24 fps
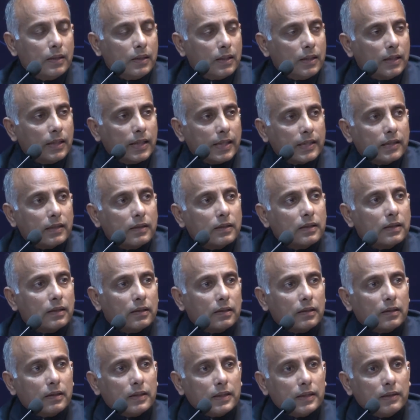Like
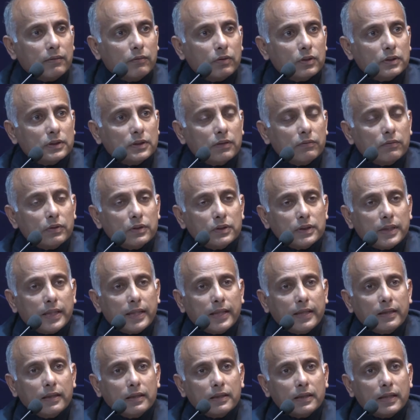uh, he was, sir was
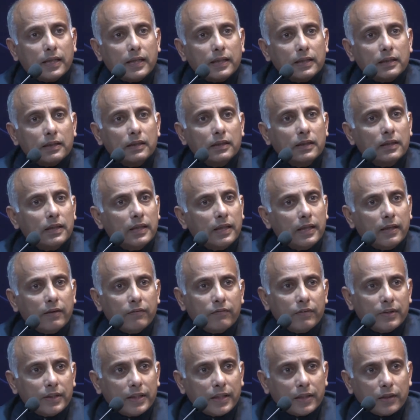saying that
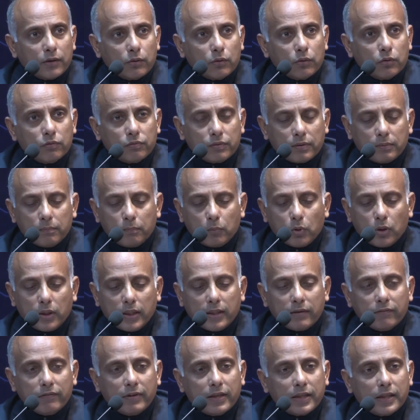everything you do from
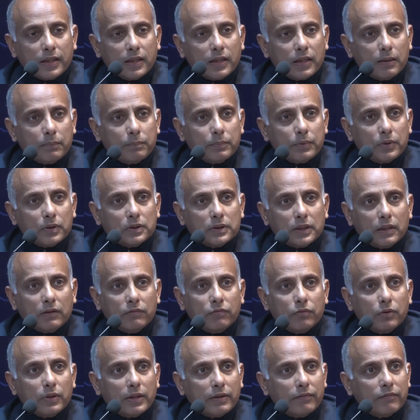morning, waking up, your cell
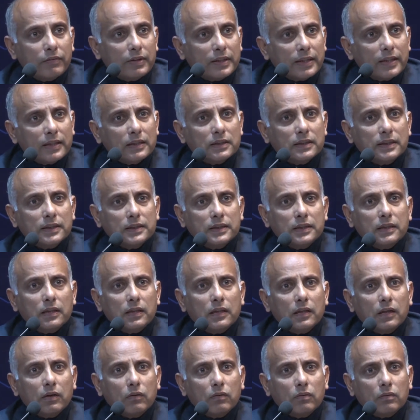phone, everything is digital
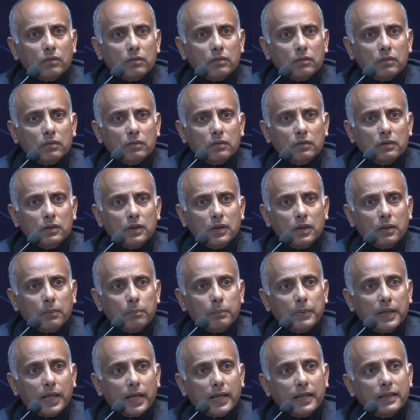now.
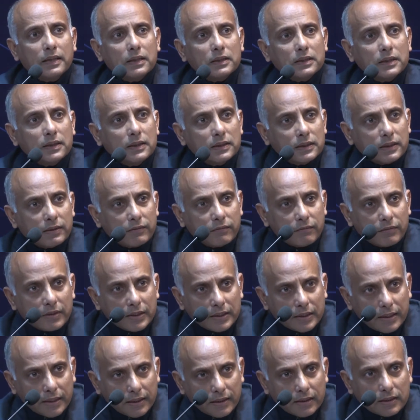Behind the scenes,
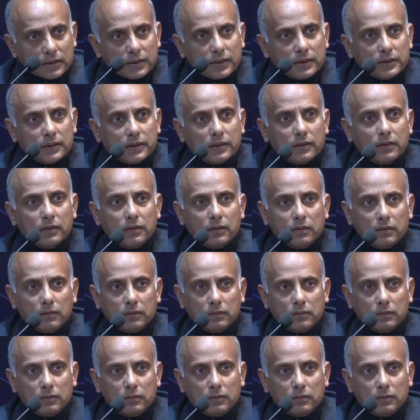everything is digital.